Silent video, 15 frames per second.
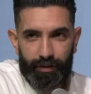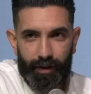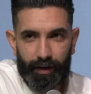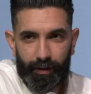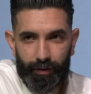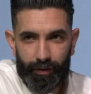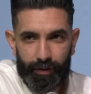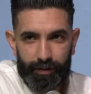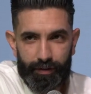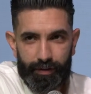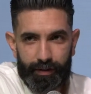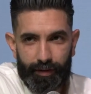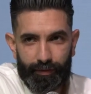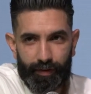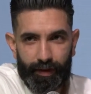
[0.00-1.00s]
I know there's
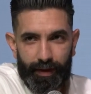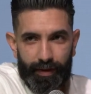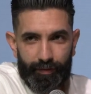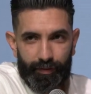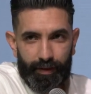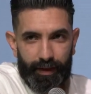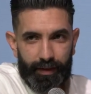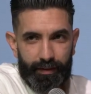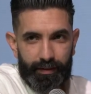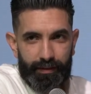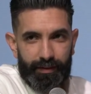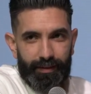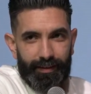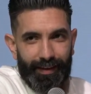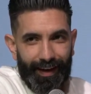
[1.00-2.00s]
different
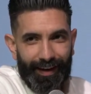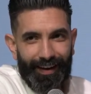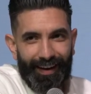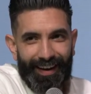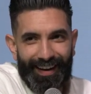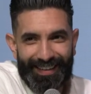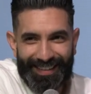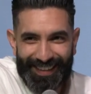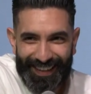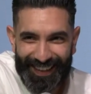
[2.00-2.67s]
giftings that God has.